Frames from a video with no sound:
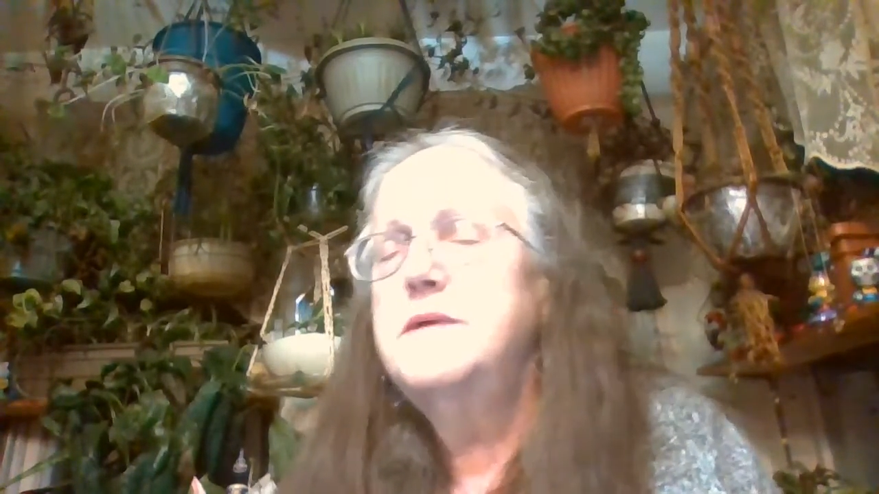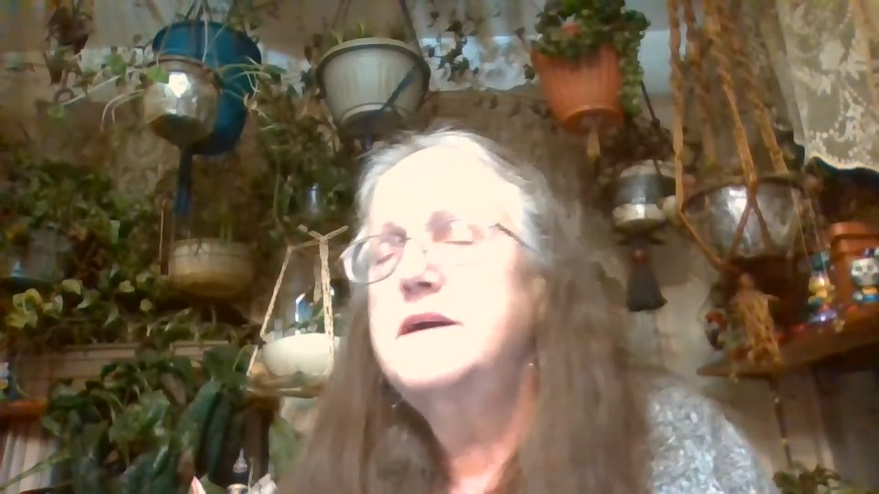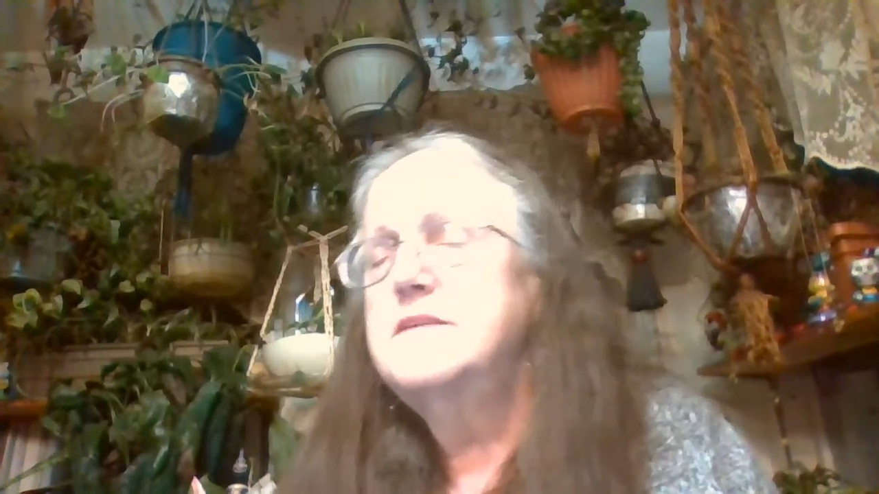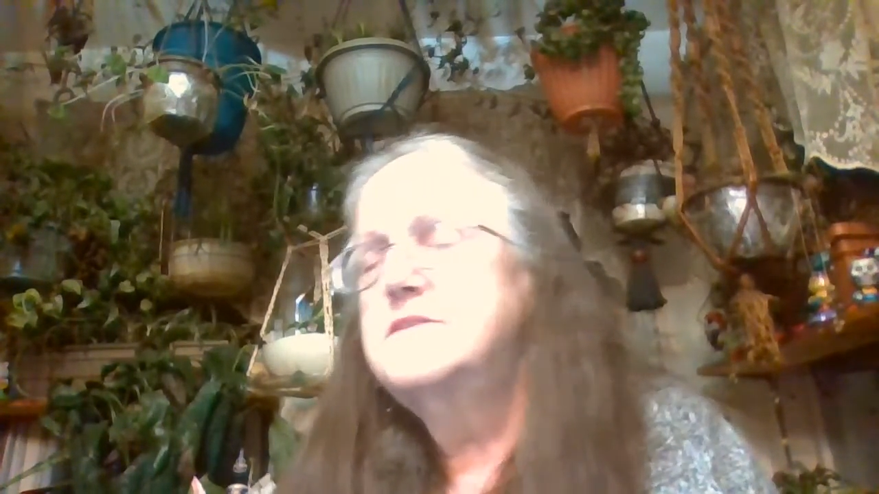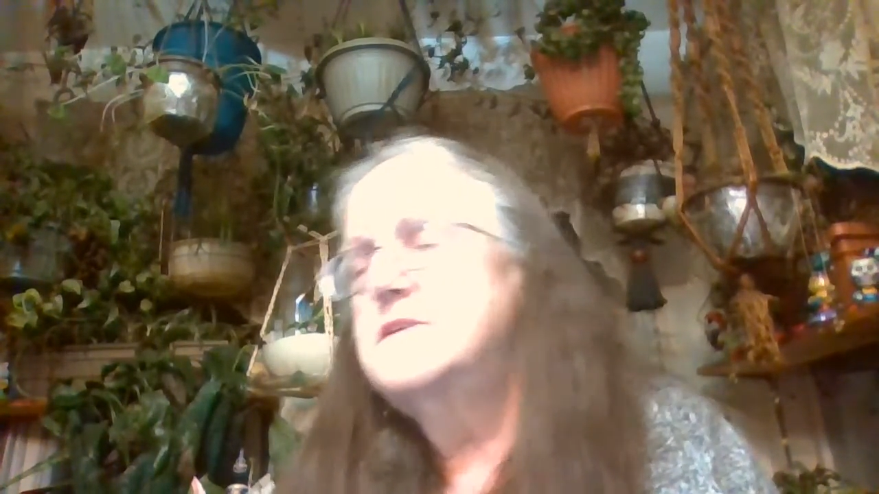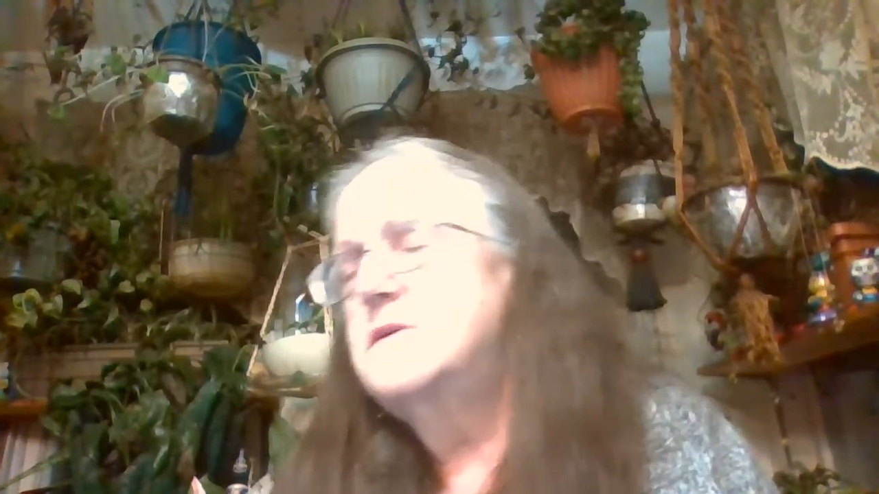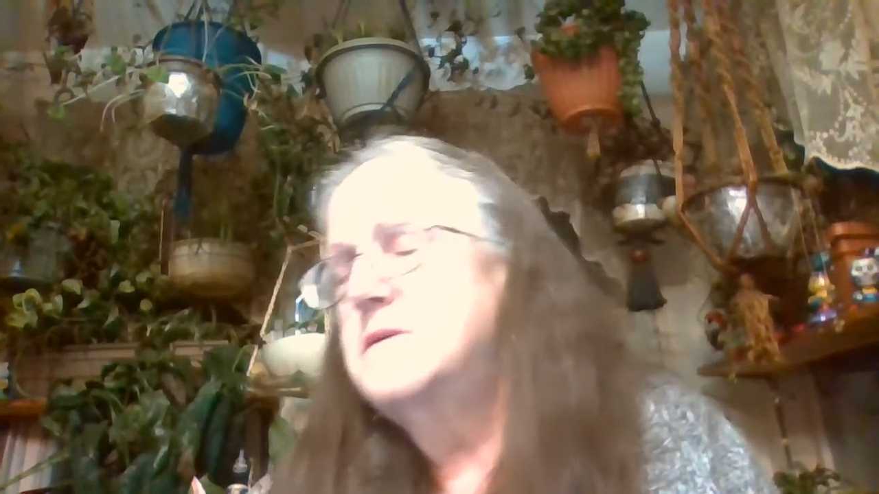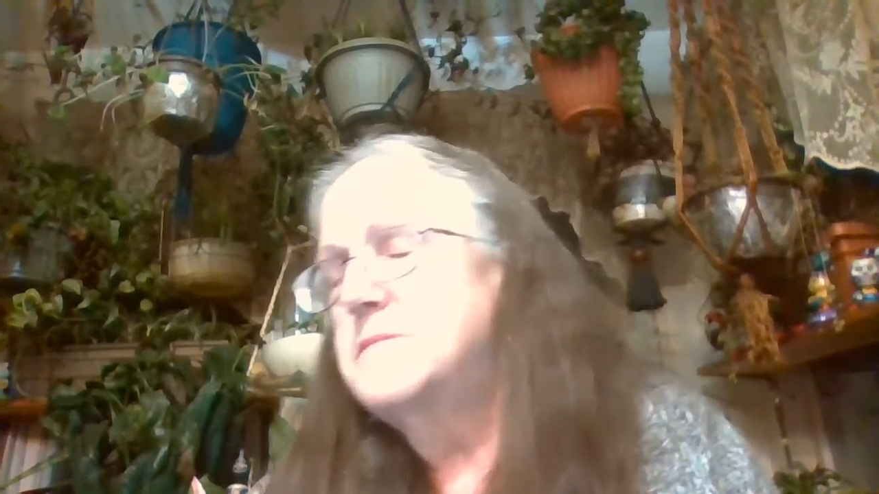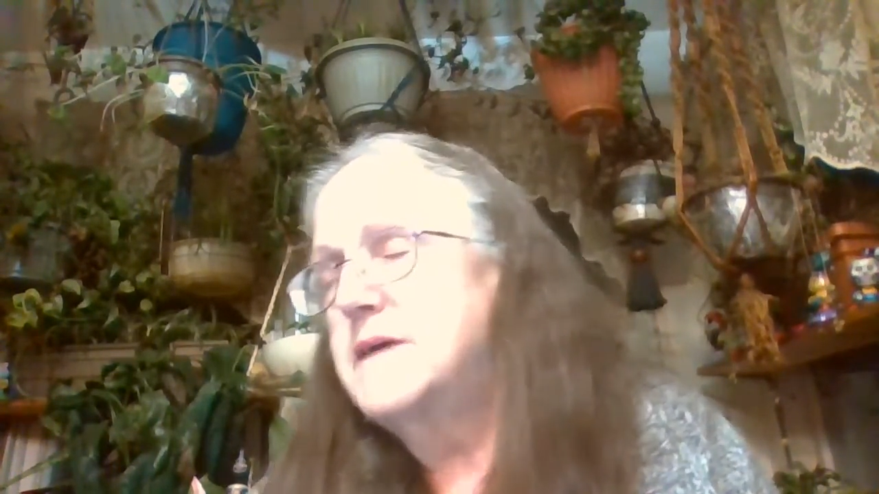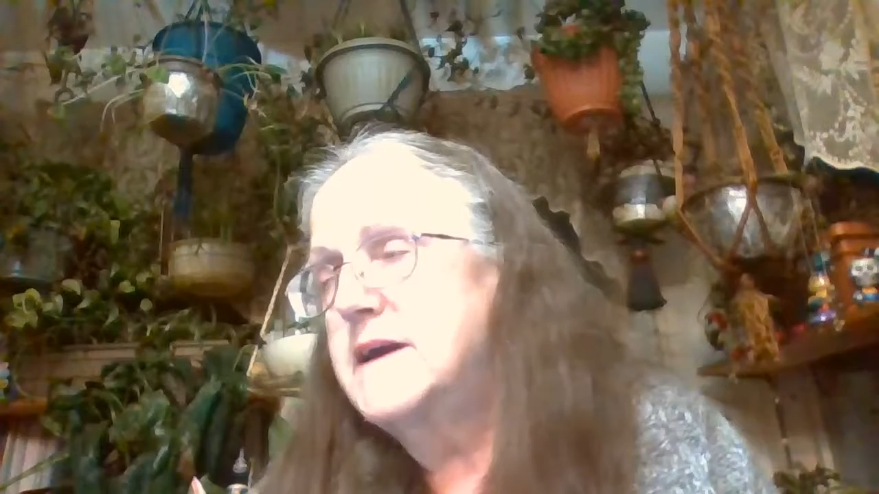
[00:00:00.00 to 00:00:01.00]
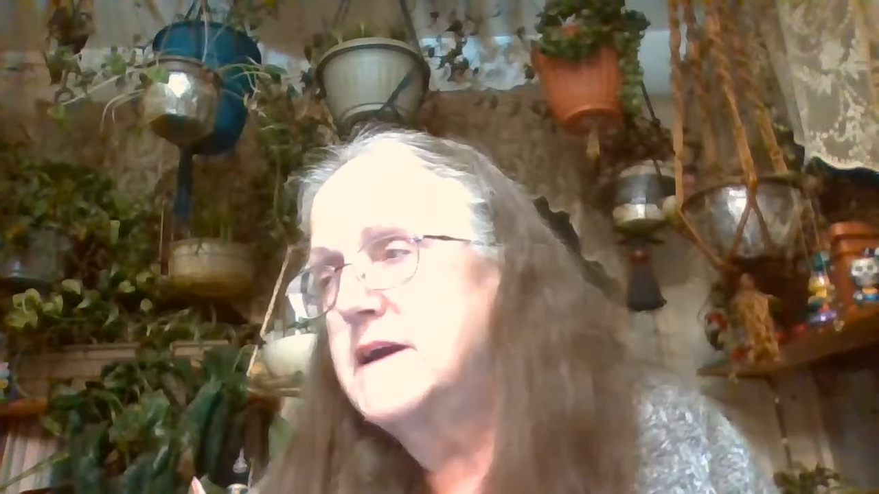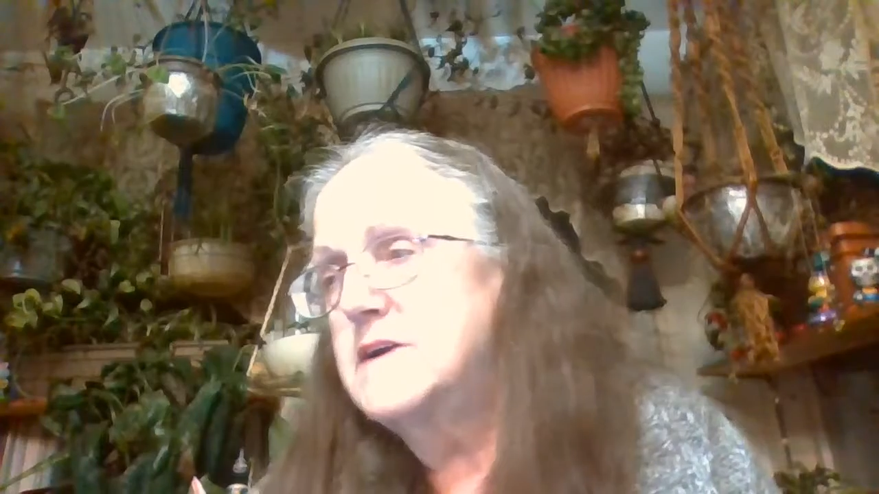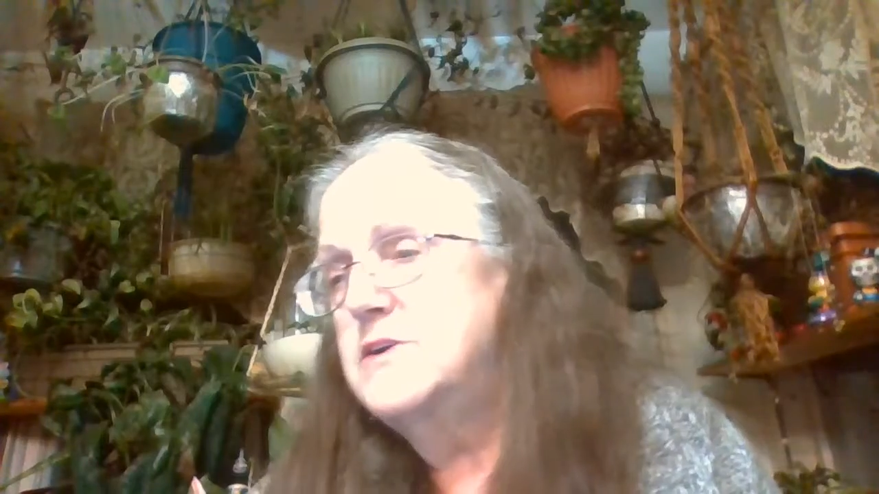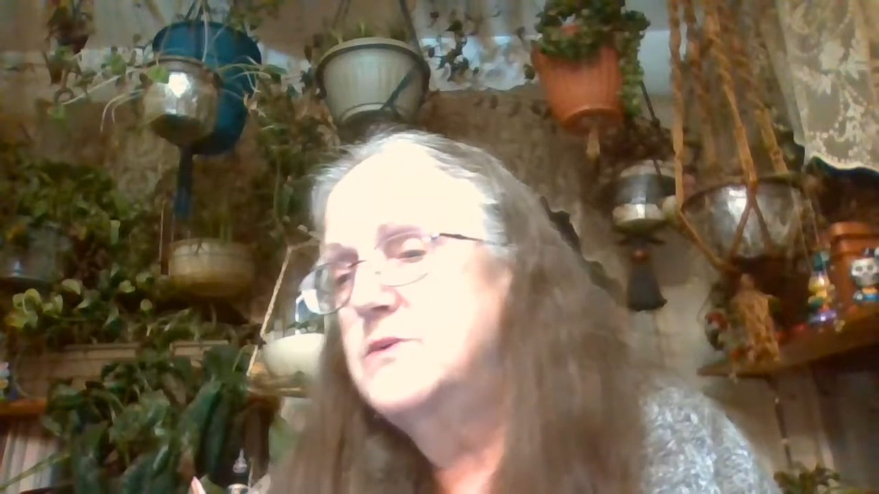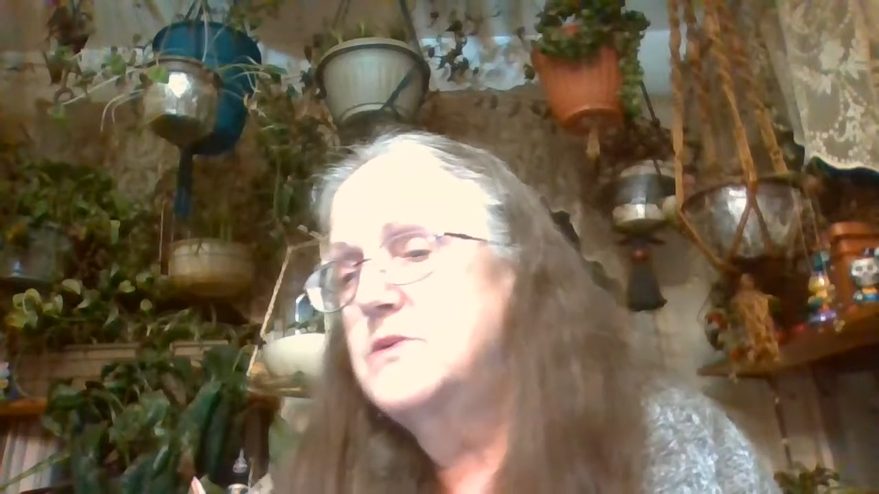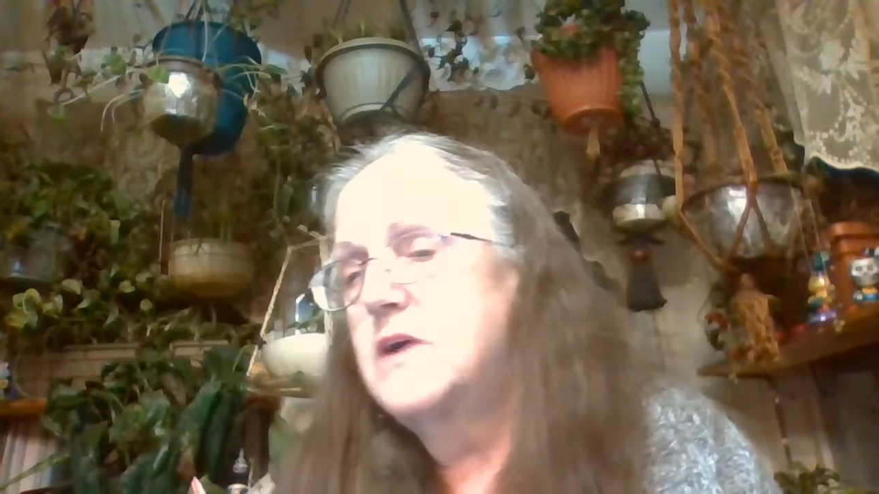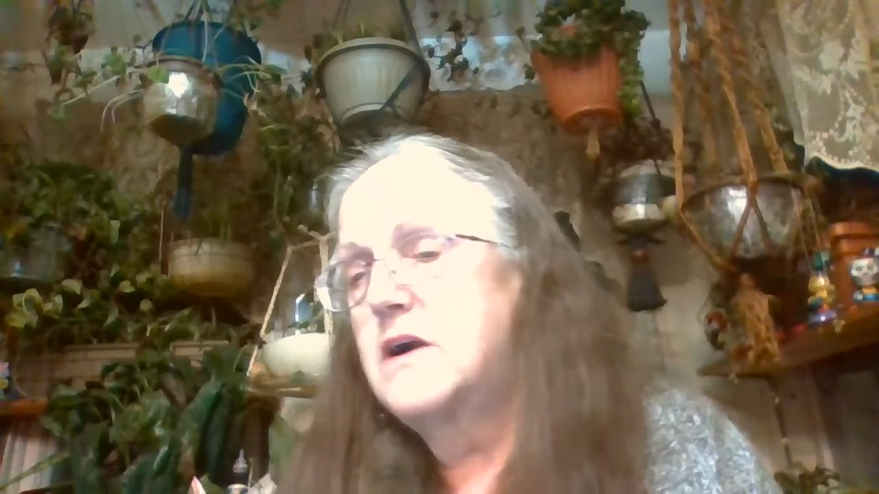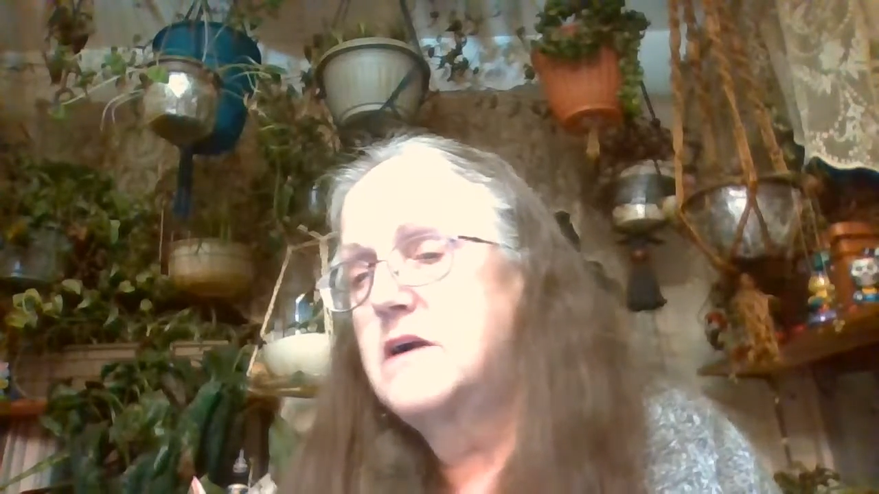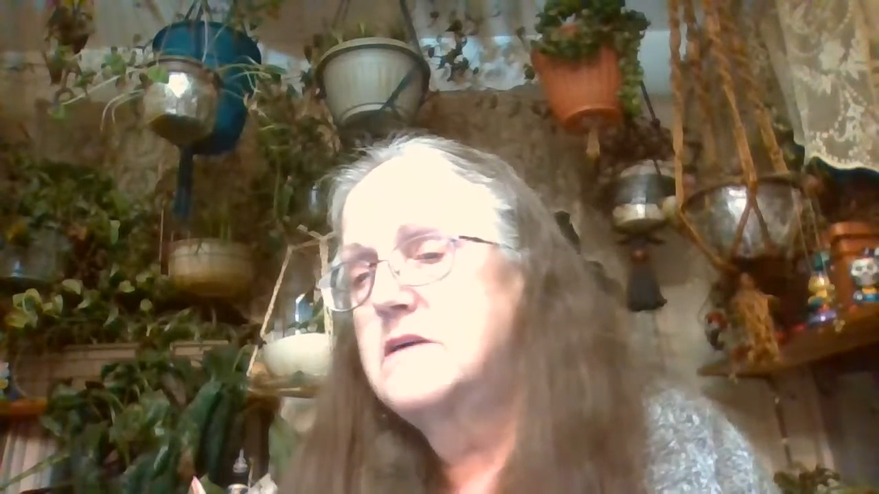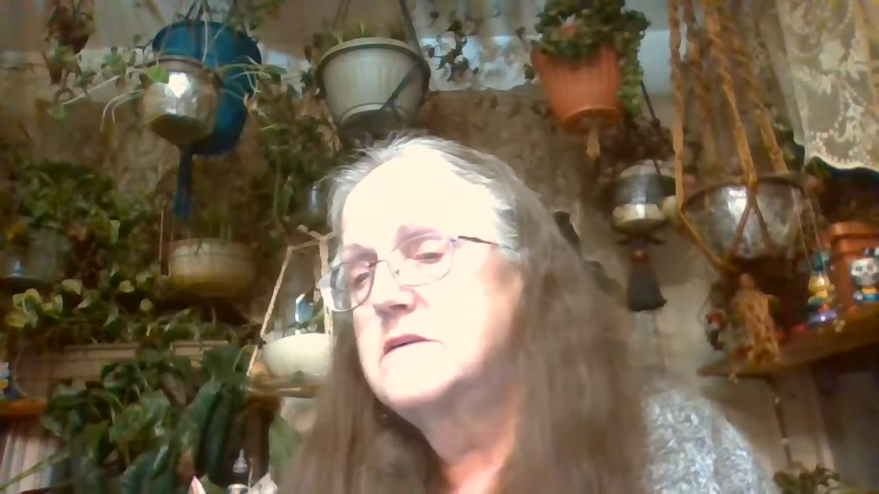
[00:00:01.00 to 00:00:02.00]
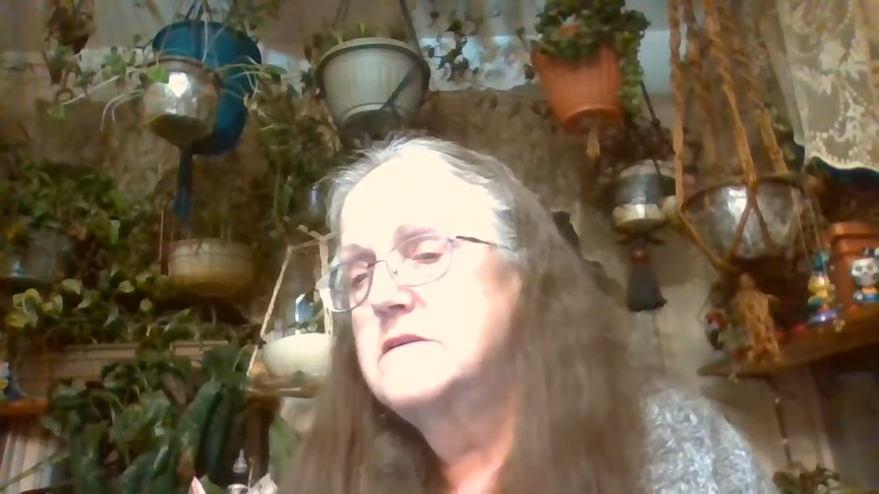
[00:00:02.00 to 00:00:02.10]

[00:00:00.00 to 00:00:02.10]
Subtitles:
been considering buying a new car?